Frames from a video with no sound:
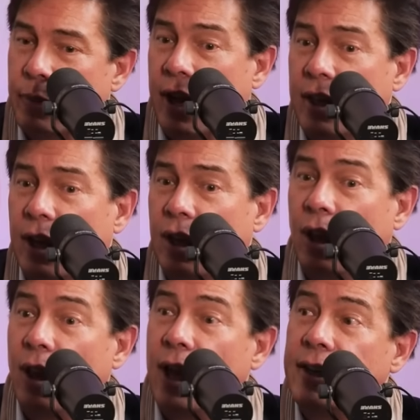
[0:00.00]
And I think
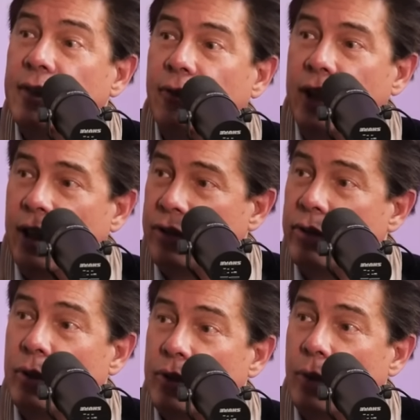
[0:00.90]
collectively that's
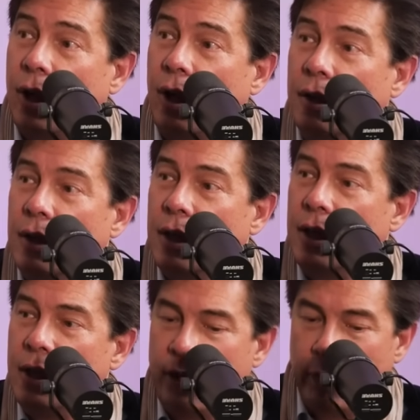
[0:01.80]
true as well,
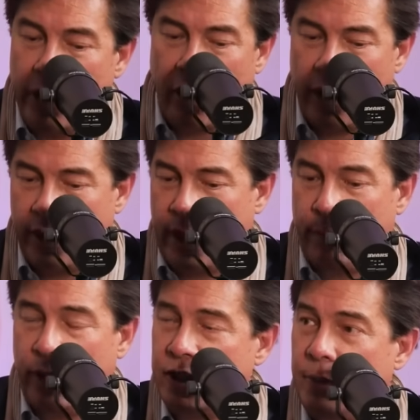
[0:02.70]
that we are at
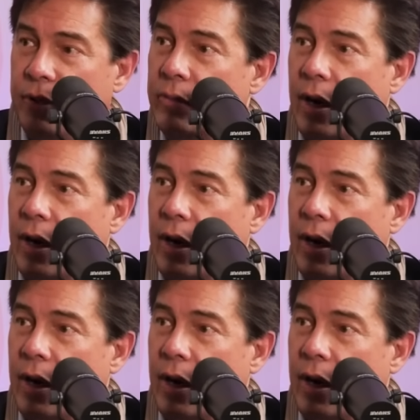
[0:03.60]
that precipice